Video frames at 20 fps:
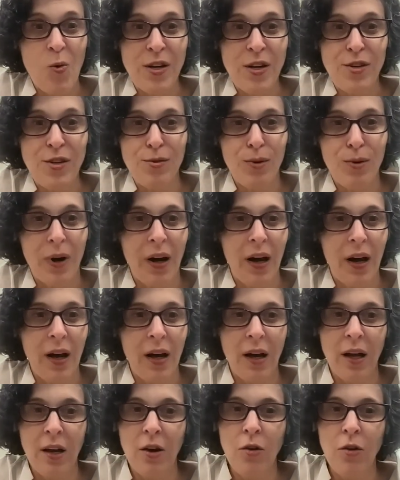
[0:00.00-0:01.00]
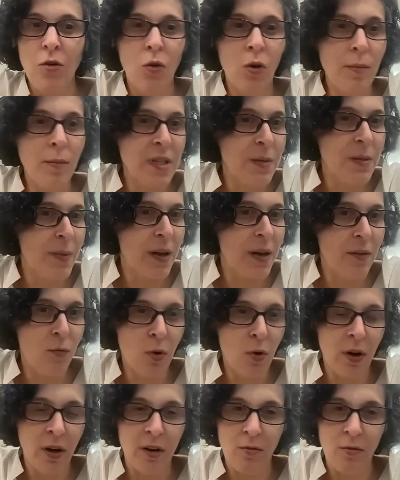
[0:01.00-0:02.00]
We do an enormous
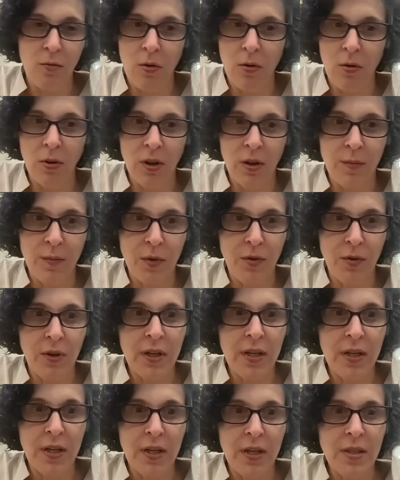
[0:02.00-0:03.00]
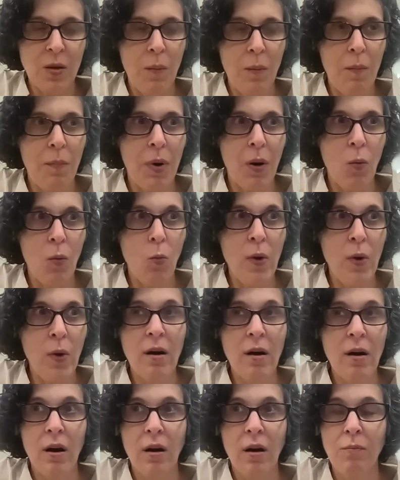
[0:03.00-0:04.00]
amount of work in rural communities, but
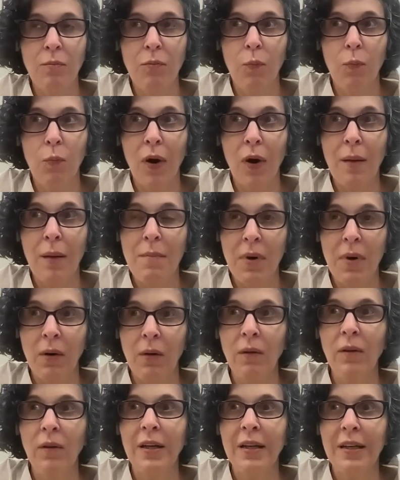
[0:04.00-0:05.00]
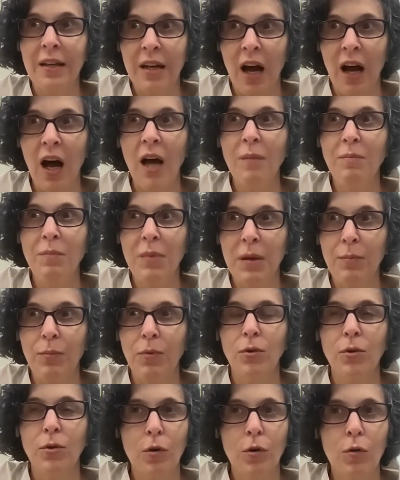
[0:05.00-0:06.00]
we are primarily not
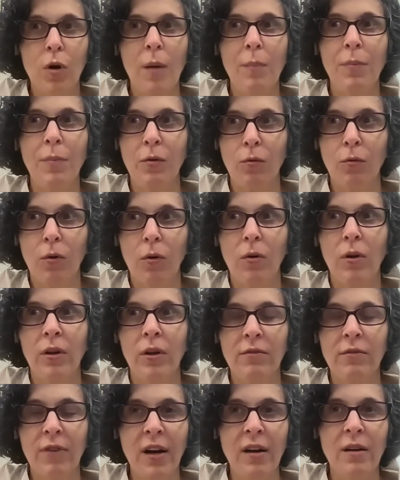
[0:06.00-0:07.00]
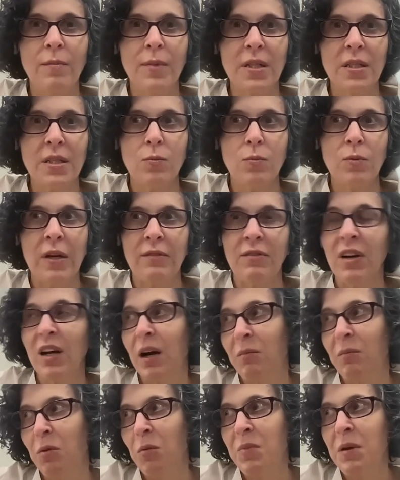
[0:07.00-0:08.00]
people who grew up in rural environments. We have
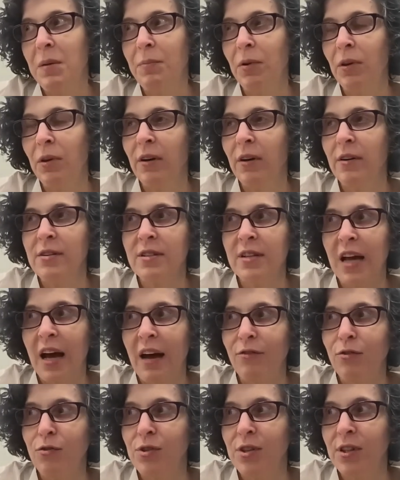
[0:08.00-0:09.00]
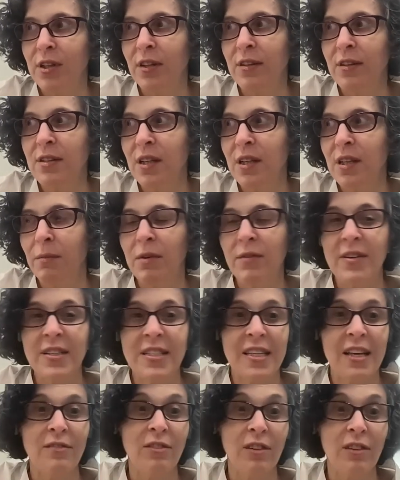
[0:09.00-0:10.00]
a couple people on our staff who did. Some of
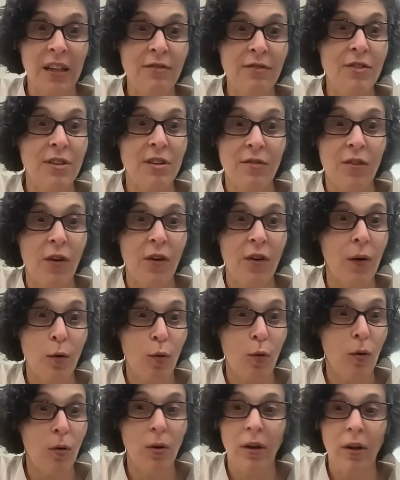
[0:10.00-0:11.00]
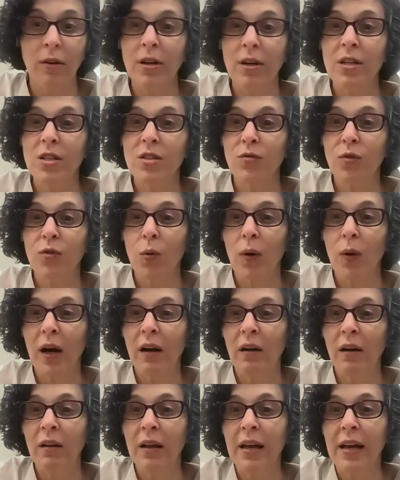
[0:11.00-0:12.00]
us have lived in very rural areas for a
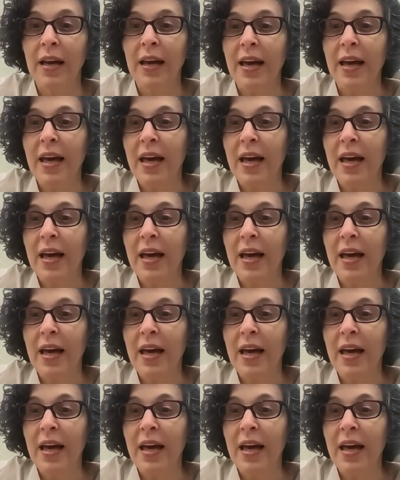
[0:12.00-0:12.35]
while.